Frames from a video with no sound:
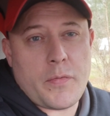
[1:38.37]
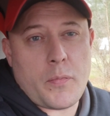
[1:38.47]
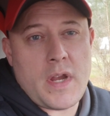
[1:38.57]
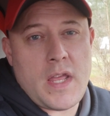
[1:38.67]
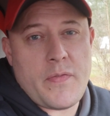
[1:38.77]

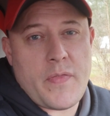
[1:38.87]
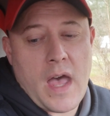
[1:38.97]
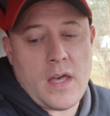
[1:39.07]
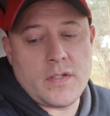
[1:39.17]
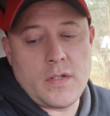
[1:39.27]

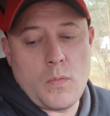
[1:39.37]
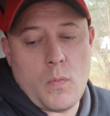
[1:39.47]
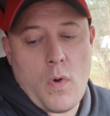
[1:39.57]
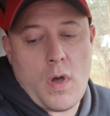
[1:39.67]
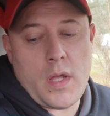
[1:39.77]

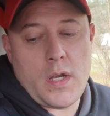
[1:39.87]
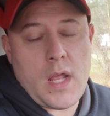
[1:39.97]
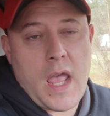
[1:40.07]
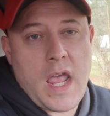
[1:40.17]
3001